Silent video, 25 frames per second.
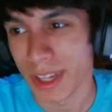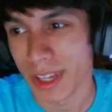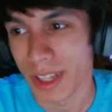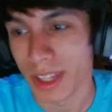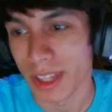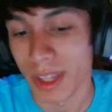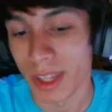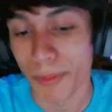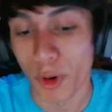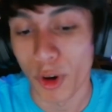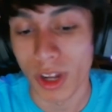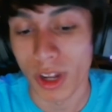
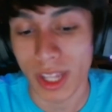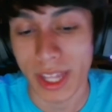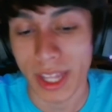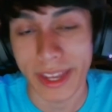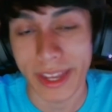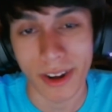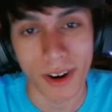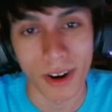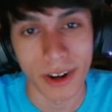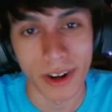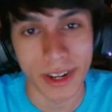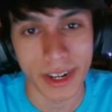more
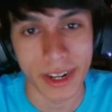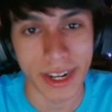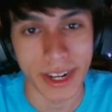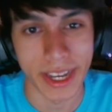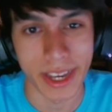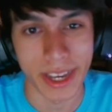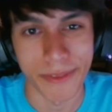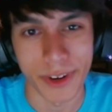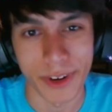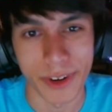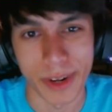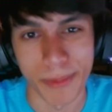lighthearted, I
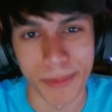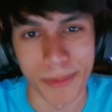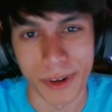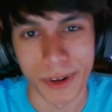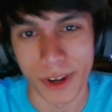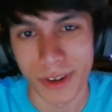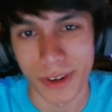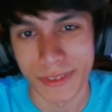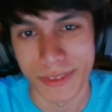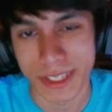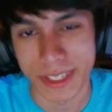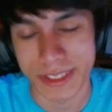get very
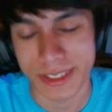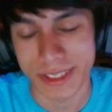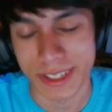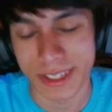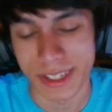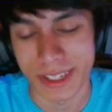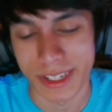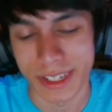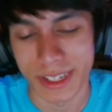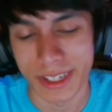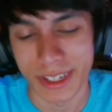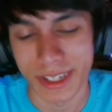nervous
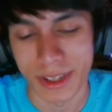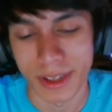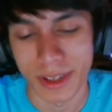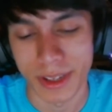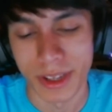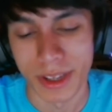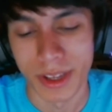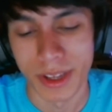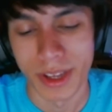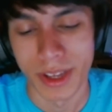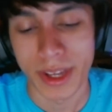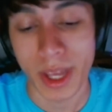in
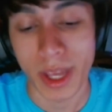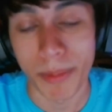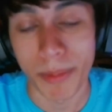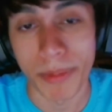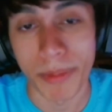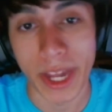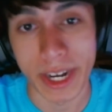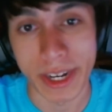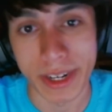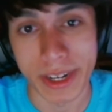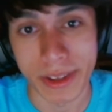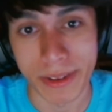
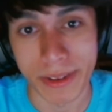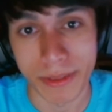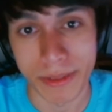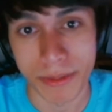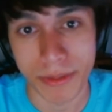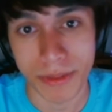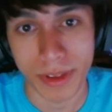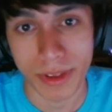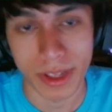competitive